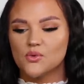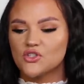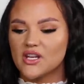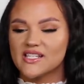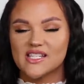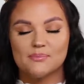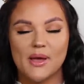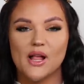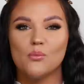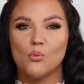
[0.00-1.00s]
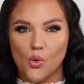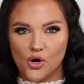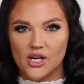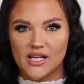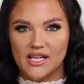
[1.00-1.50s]
which I smell
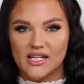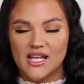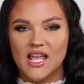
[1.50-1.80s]
more in it.